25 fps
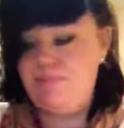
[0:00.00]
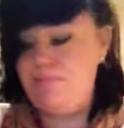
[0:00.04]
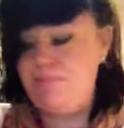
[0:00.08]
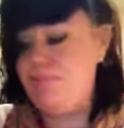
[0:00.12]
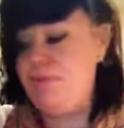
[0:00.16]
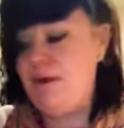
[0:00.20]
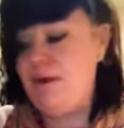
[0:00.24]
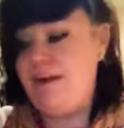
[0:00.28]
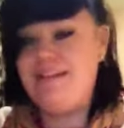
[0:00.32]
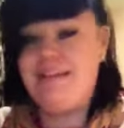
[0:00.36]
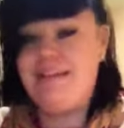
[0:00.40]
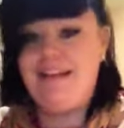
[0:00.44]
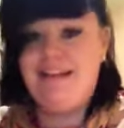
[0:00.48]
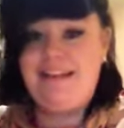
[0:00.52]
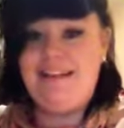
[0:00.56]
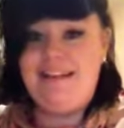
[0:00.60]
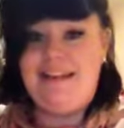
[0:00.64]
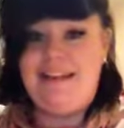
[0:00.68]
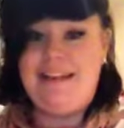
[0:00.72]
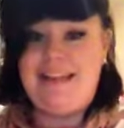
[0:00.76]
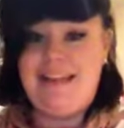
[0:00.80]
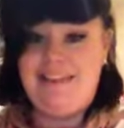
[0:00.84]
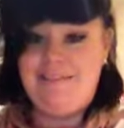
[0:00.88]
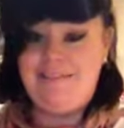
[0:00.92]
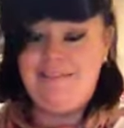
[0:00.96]
practically
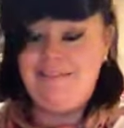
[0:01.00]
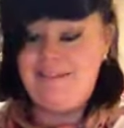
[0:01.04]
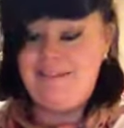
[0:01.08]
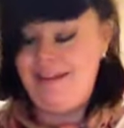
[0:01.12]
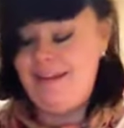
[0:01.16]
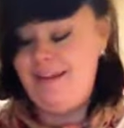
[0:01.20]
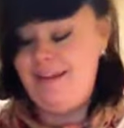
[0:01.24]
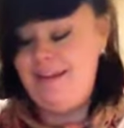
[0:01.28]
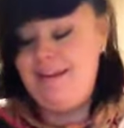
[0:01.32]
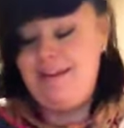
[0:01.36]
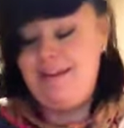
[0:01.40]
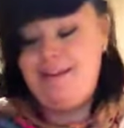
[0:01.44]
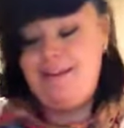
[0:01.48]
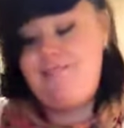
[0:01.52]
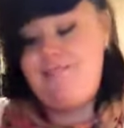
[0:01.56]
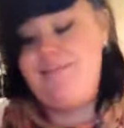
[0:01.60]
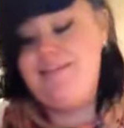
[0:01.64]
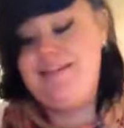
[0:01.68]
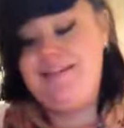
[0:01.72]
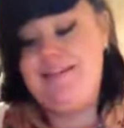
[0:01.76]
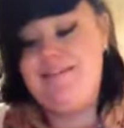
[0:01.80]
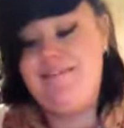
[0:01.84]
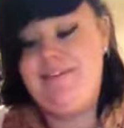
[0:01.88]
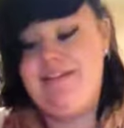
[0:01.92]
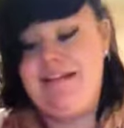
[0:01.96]
live for
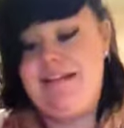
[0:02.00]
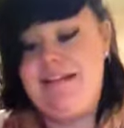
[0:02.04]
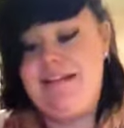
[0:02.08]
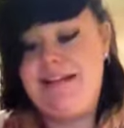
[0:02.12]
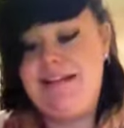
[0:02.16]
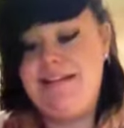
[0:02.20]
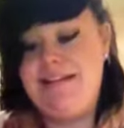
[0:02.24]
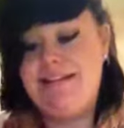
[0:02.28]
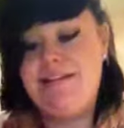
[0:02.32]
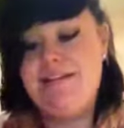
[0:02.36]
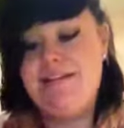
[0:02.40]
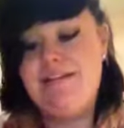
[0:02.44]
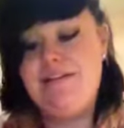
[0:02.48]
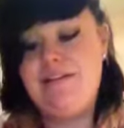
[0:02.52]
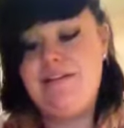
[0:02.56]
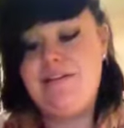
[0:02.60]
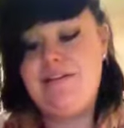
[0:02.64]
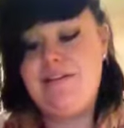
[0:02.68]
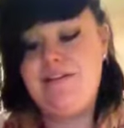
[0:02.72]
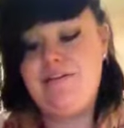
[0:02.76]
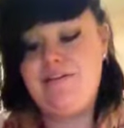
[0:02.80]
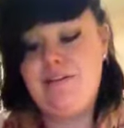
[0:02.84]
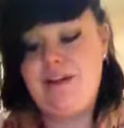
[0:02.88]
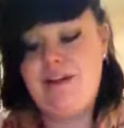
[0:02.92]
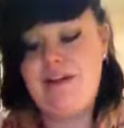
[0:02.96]
DVDs and
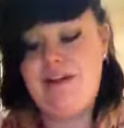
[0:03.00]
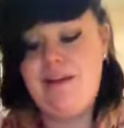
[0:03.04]
stuff.